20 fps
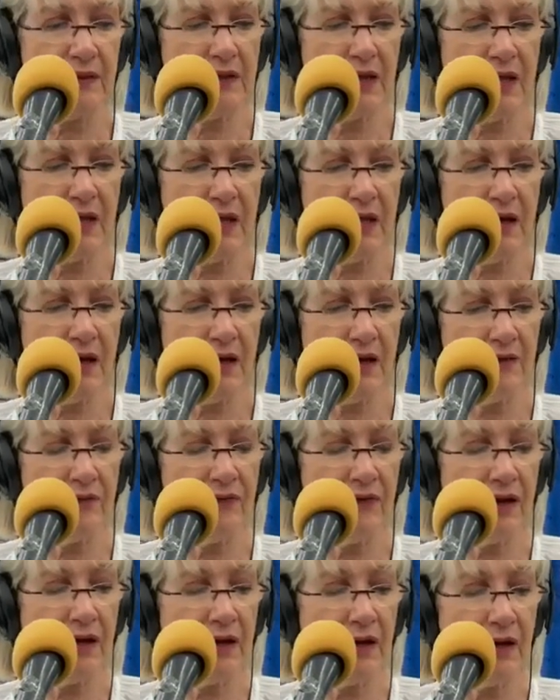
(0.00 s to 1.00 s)
They
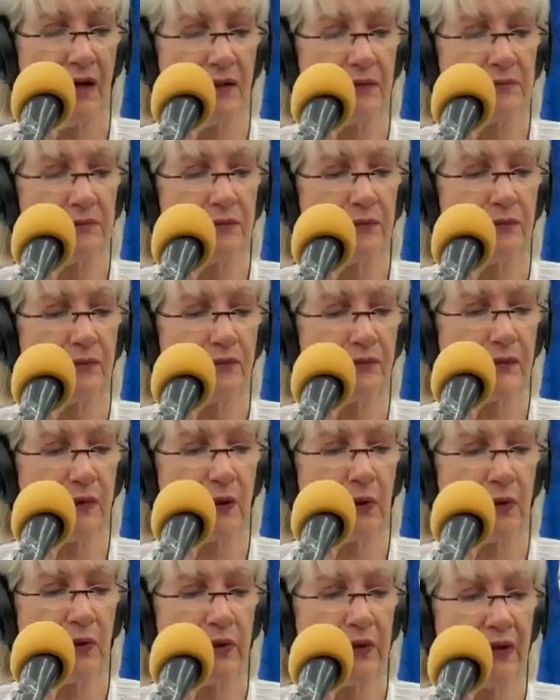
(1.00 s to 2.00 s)
have
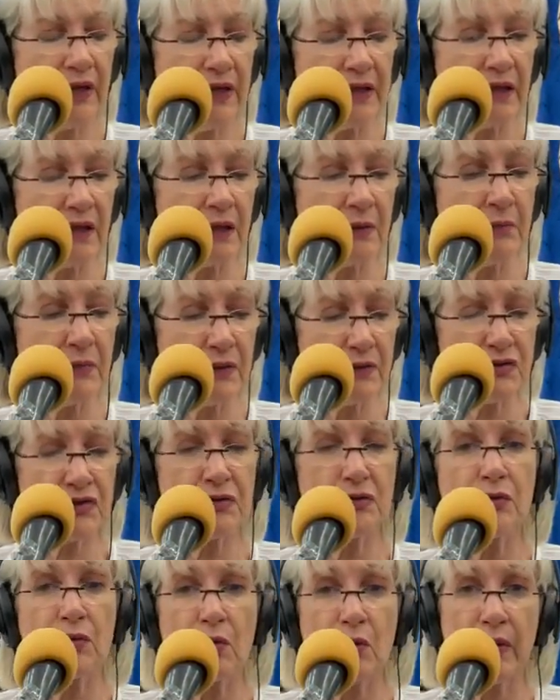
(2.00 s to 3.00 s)
like
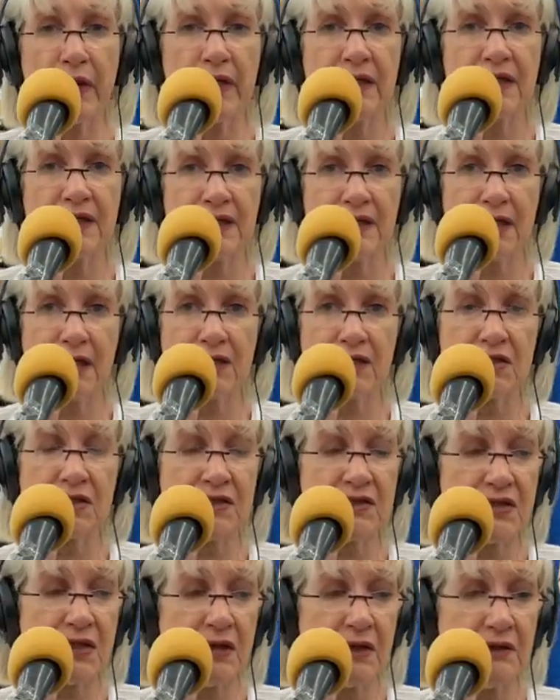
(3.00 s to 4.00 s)
commercial grade
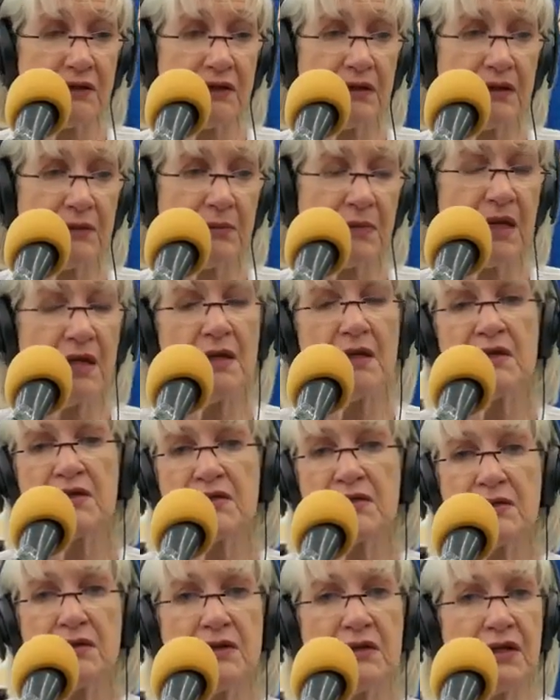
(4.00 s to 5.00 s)
connections on them,
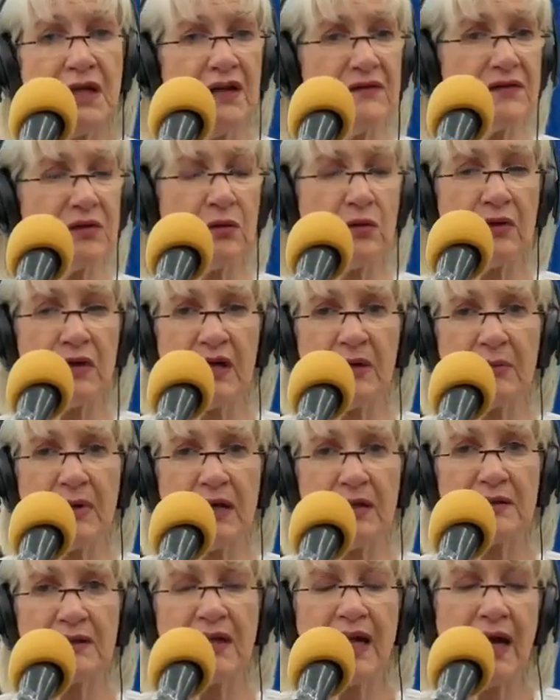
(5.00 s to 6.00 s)
so you don't have to worry
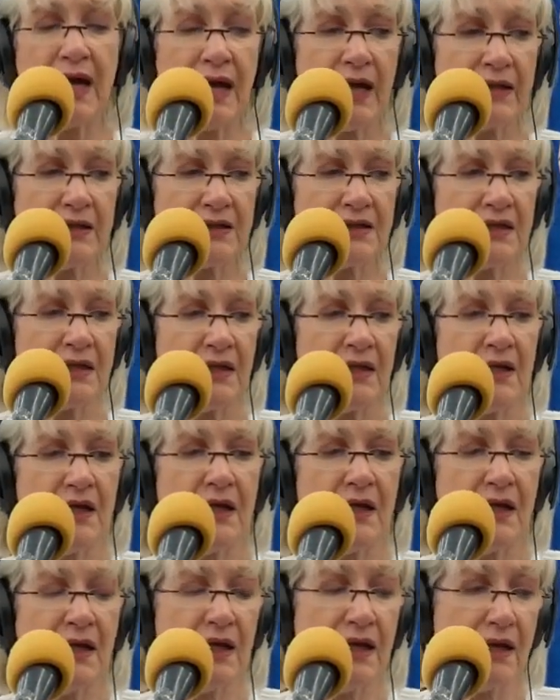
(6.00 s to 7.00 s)
about that.
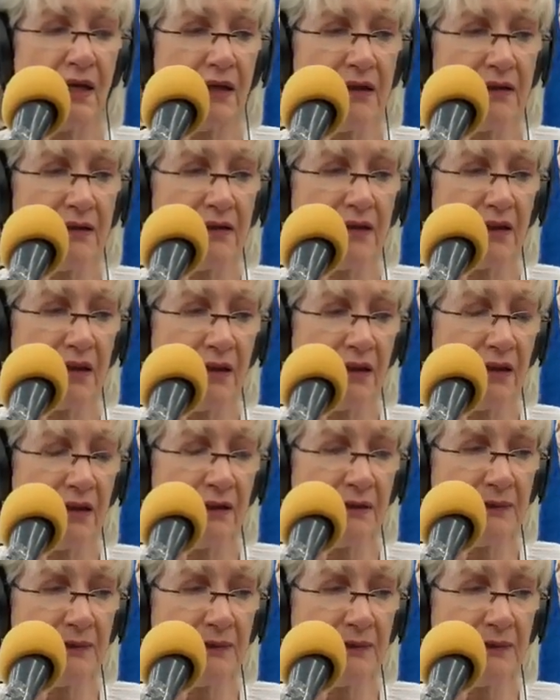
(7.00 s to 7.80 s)
And